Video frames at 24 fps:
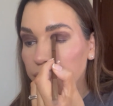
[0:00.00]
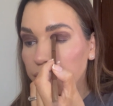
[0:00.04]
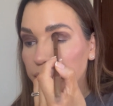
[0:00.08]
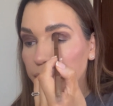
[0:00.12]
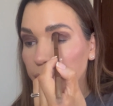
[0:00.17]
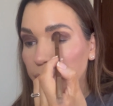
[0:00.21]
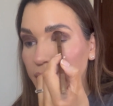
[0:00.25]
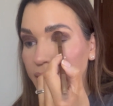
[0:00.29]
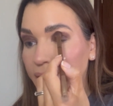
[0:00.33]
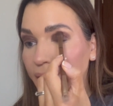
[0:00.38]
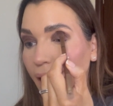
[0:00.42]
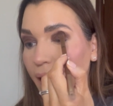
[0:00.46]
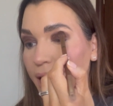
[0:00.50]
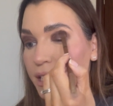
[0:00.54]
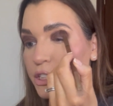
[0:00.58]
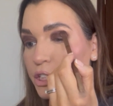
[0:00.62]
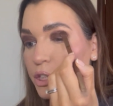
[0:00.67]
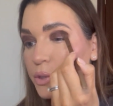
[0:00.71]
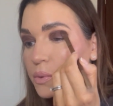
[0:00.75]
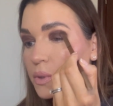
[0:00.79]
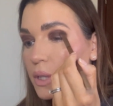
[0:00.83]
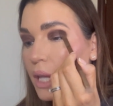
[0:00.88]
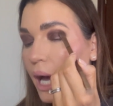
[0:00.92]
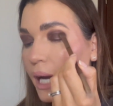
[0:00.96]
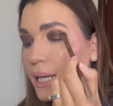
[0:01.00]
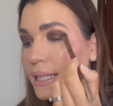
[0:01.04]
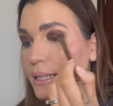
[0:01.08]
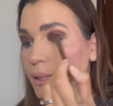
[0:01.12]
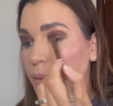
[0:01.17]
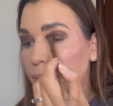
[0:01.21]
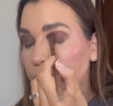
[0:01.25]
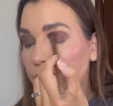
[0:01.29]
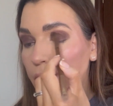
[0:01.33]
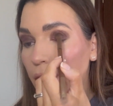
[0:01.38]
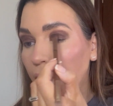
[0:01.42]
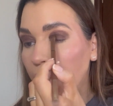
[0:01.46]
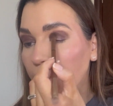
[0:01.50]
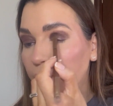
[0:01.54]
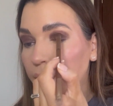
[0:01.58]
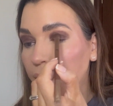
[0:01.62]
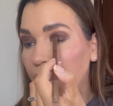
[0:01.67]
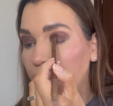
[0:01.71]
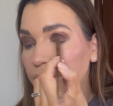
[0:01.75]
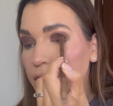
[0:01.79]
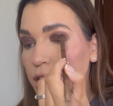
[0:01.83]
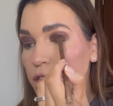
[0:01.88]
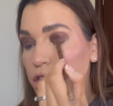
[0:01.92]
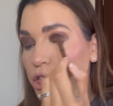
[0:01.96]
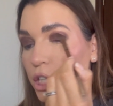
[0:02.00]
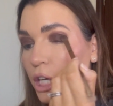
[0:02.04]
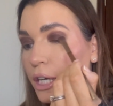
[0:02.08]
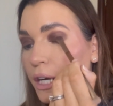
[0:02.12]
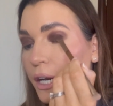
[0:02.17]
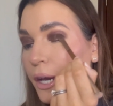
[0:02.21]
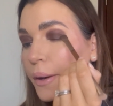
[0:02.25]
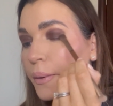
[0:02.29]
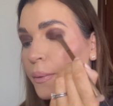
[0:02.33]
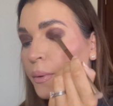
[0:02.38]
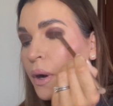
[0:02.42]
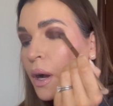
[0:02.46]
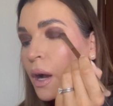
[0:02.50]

But yeah, I do like a brown eyeshadow.